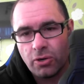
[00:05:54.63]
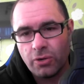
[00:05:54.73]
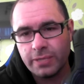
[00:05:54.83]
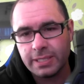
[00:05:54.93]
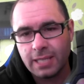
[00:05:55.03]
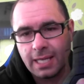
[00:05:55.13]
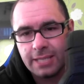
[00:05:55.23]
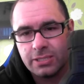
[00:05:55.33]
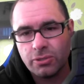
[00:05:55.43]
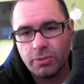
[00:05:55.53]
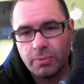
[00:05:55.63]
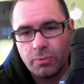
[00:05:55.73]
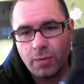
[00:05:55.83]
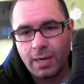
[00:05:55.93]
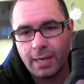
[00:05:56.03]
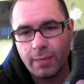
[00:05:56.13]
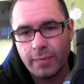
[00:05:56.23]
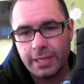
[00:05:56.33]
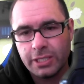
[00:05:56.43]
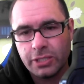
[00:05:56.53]
All this lights up white
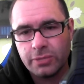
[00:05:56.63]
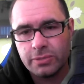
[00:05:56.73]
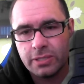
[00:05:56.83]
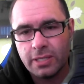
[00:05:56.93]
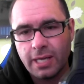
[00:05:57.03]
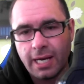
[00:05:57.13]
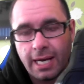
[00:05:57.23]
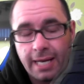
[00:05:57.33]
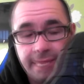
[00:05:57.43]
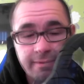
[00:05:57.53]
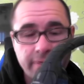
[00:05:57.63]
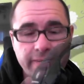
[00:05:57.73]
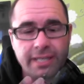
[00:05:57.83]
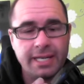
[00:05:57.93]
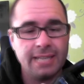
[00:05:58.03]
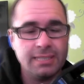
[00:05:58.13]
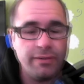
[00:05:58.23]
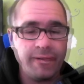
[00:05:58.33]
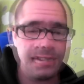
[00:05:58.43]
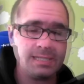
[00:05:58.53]
when in use and gives a really nice
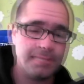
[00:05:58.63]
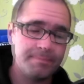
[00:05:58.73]
effect.